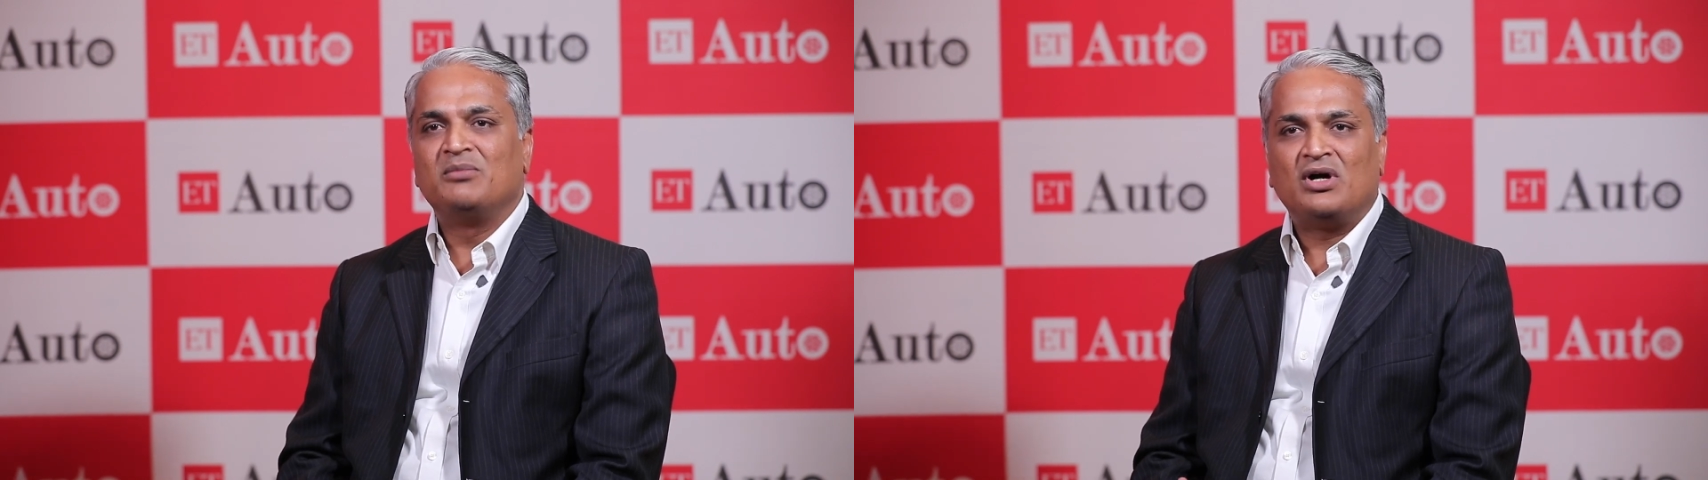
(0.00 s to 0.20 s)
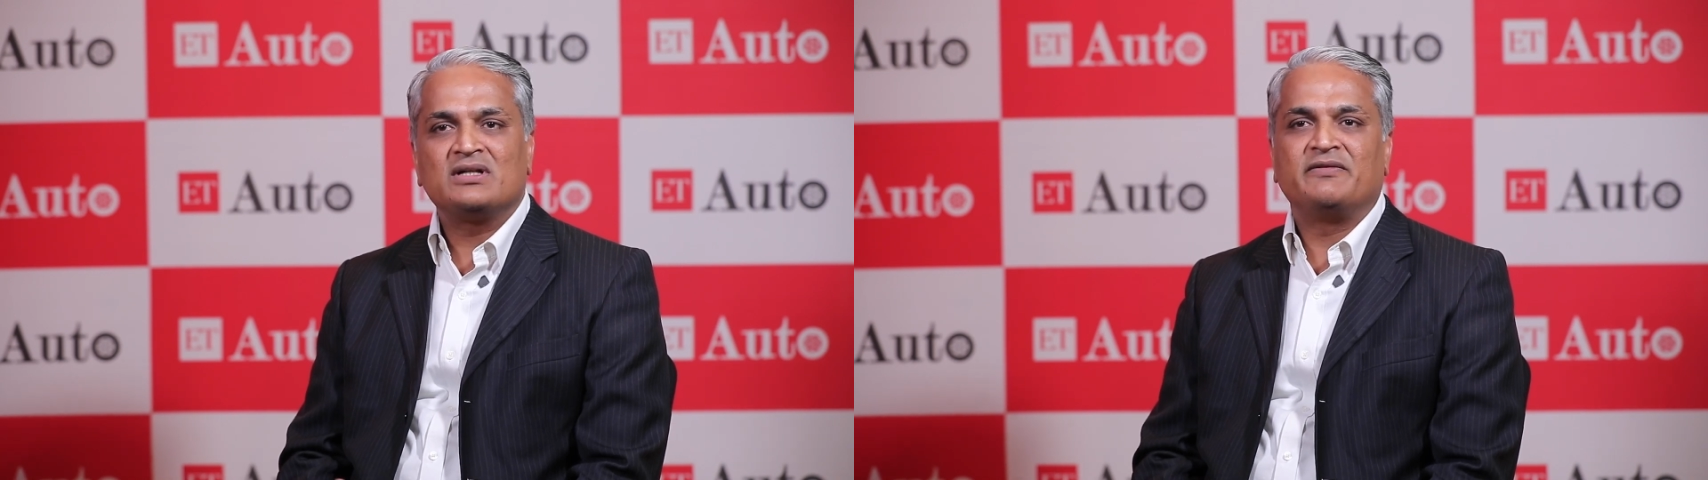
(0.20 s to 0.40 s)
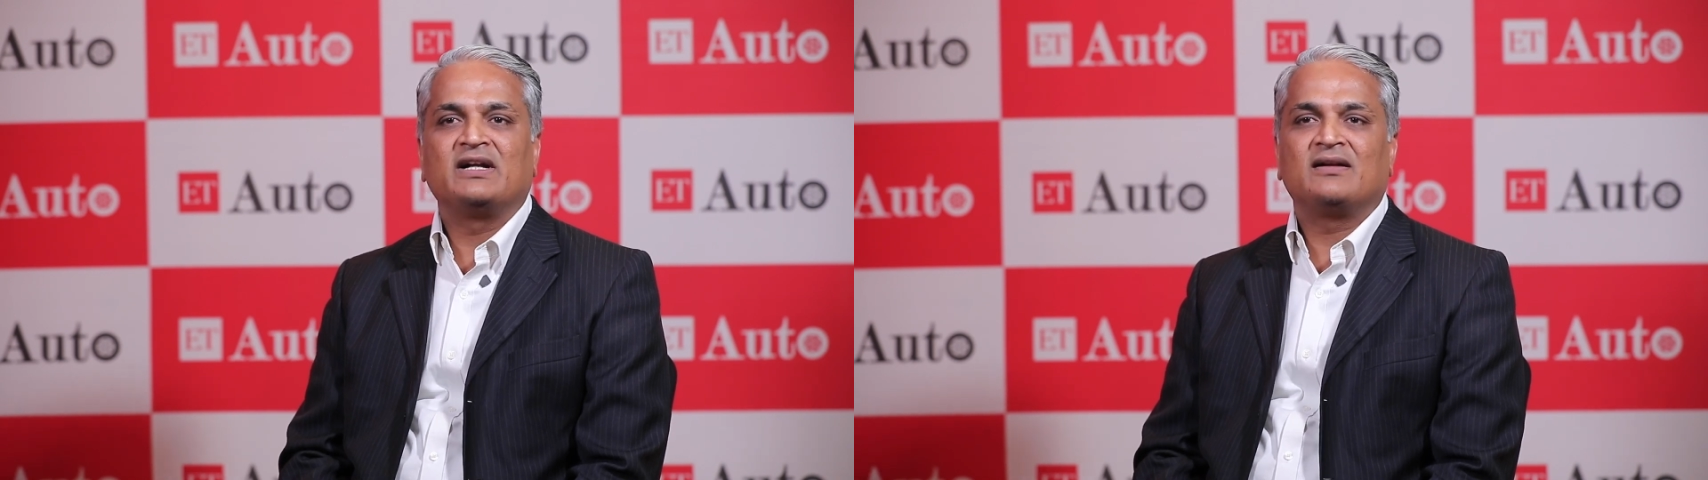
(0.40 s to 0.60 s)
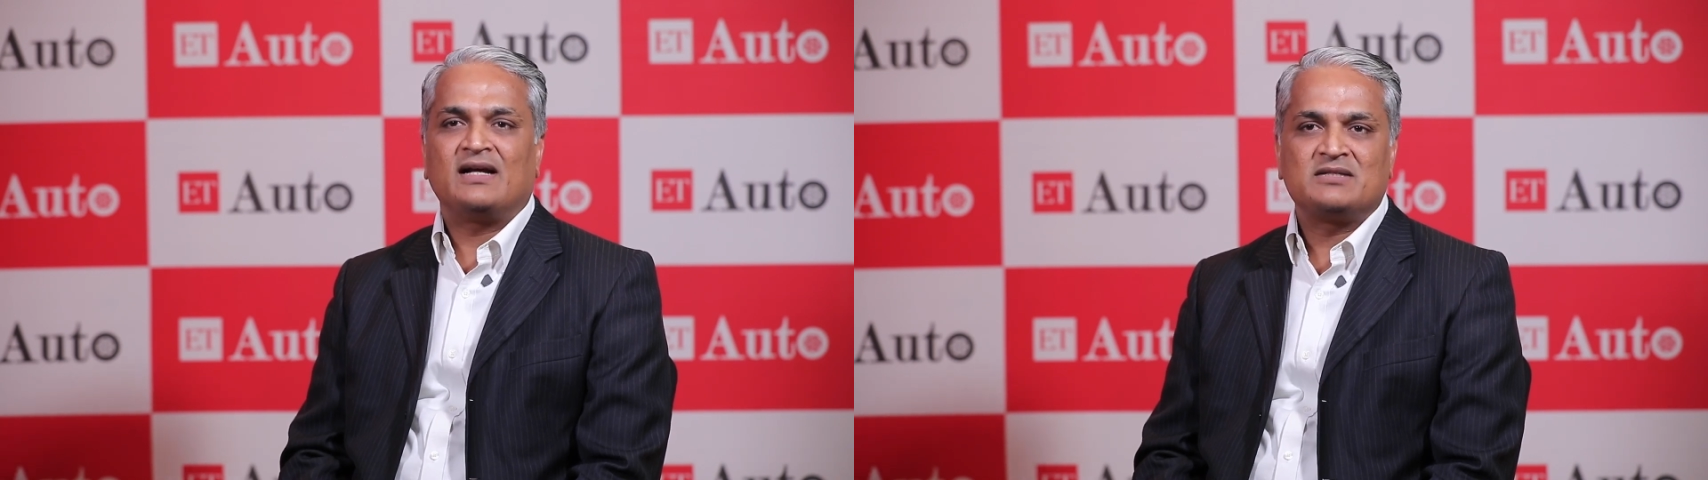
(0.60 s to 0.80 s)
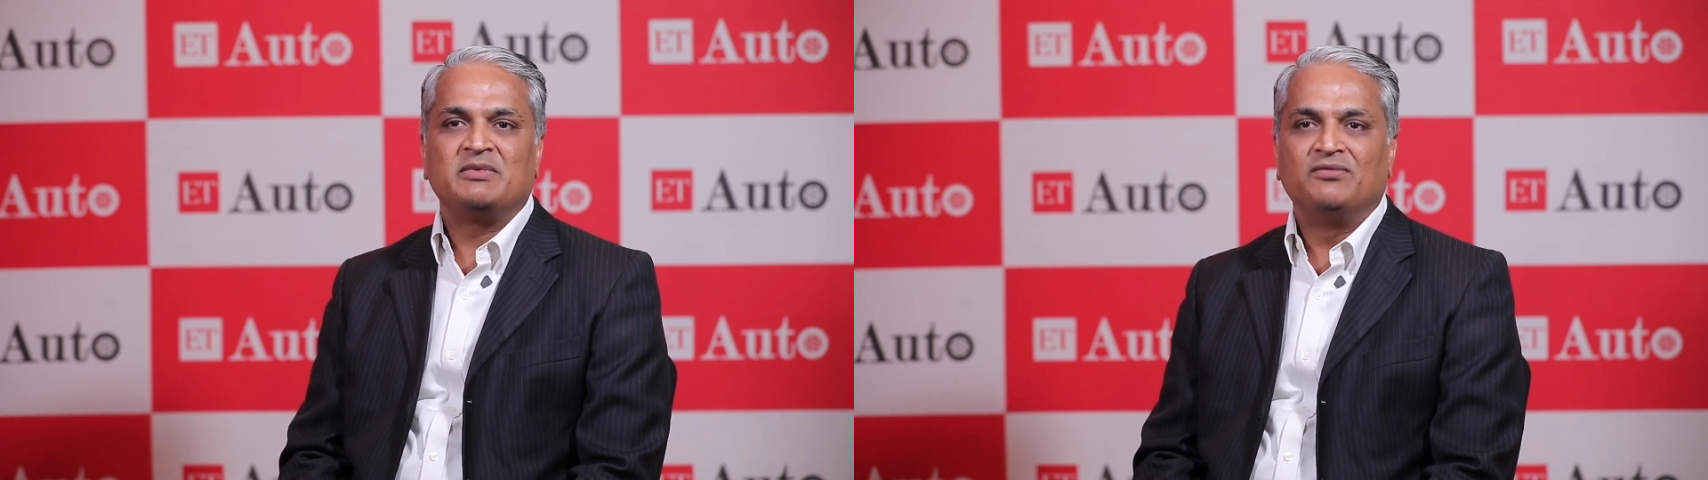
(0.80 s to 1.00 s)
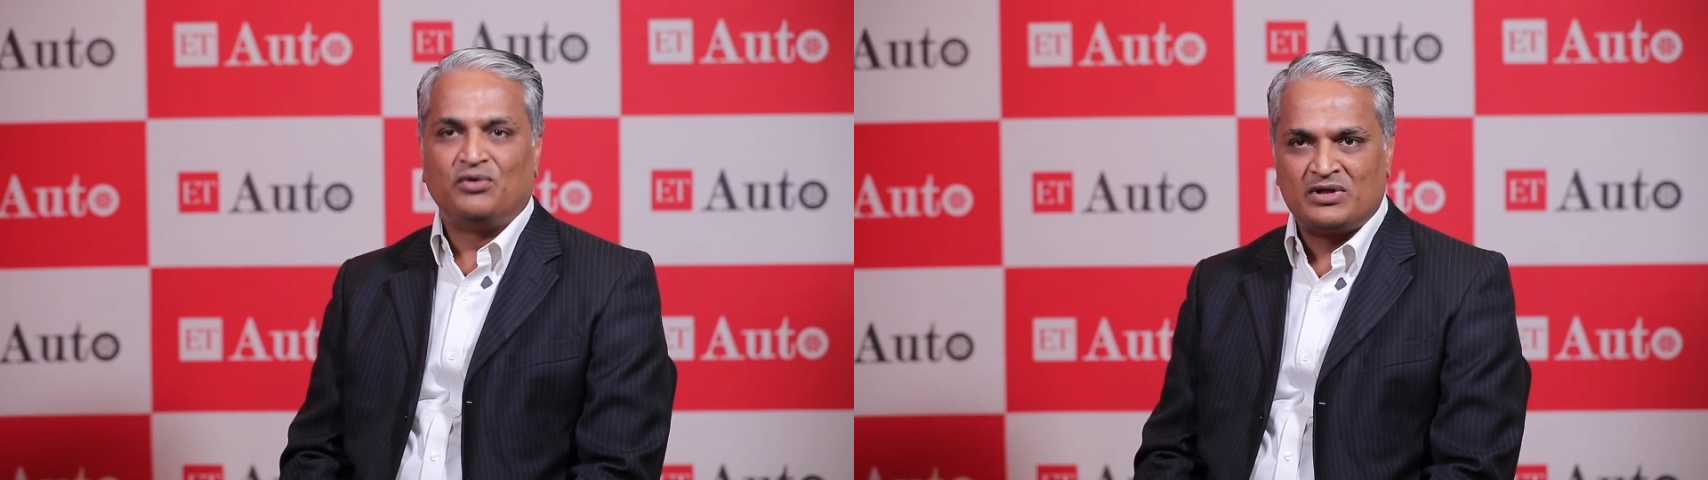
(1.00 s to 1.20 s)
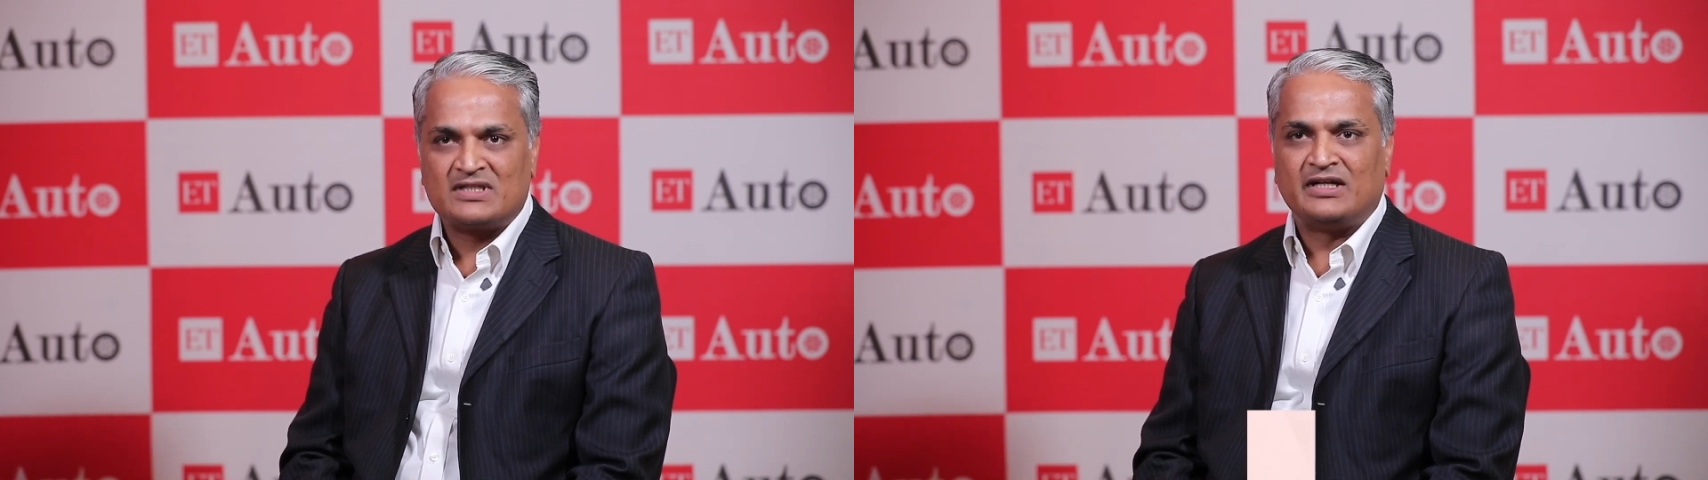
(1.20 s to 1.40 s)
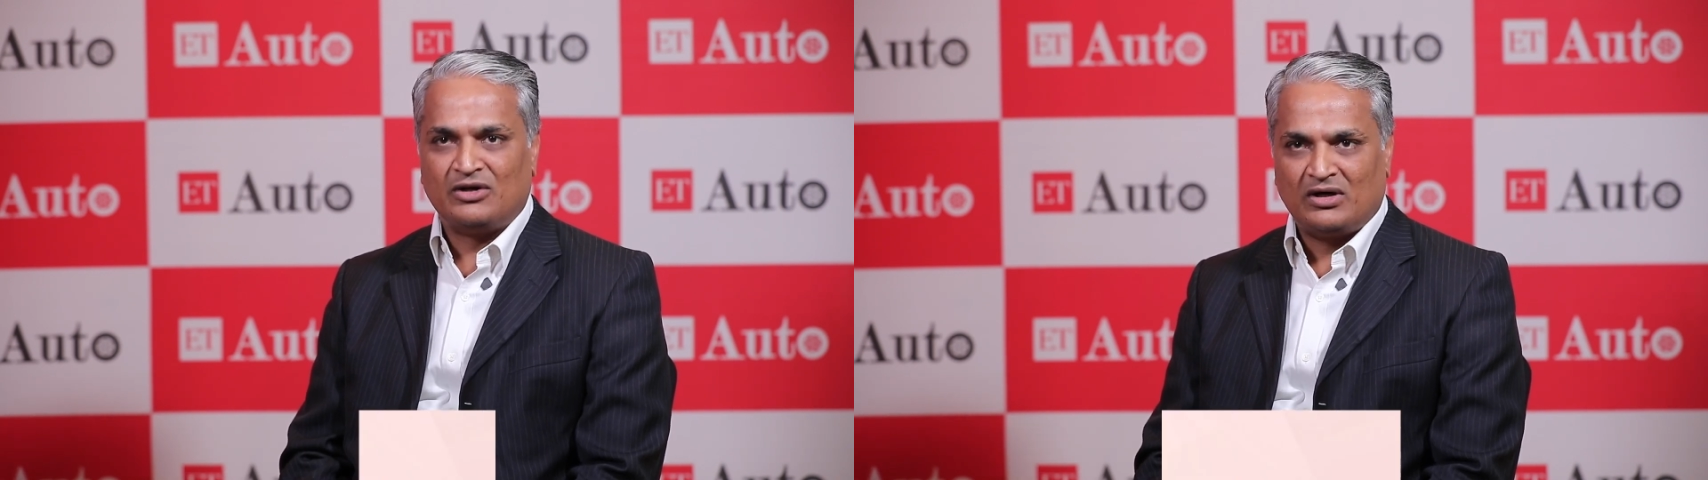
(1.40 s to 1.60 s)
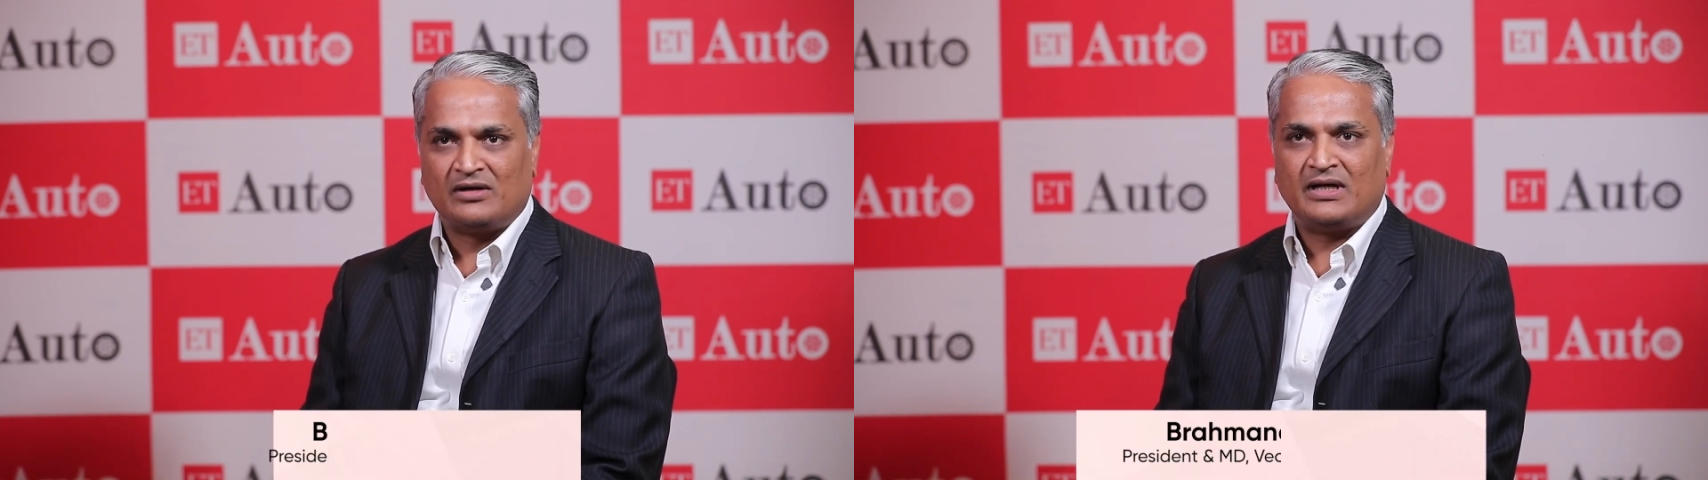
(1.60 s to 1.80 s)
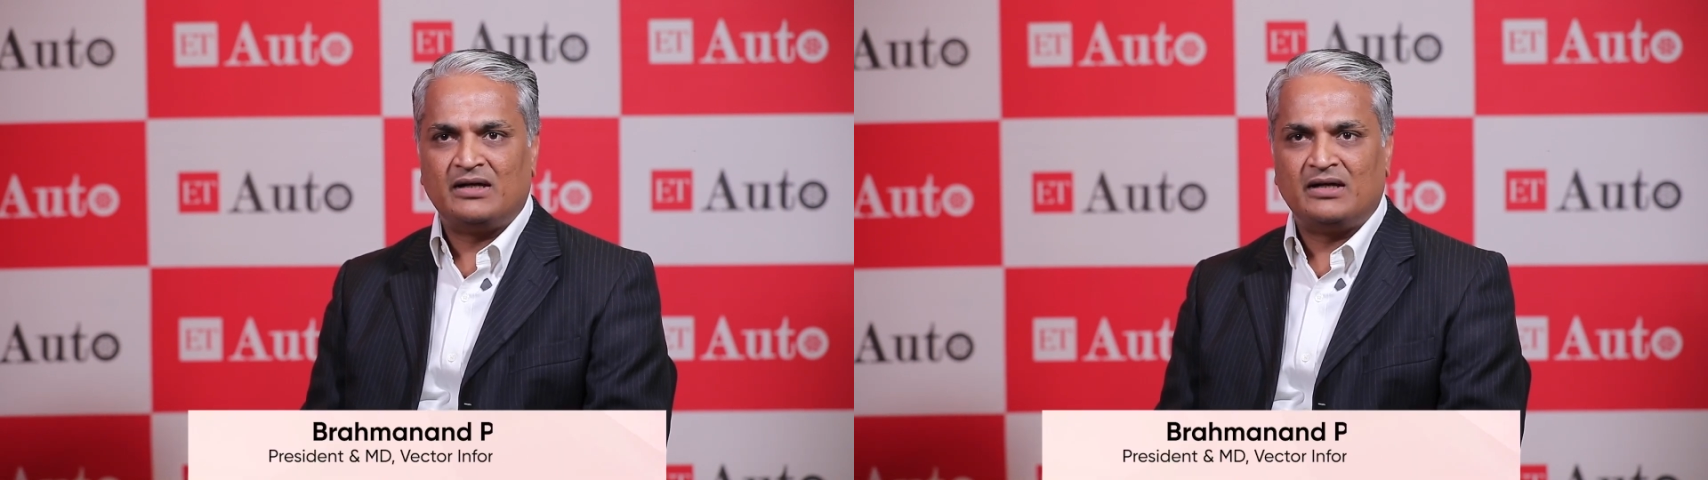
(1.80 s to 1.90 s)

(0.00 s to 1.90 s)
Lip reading: blocks Vector has been focusing on,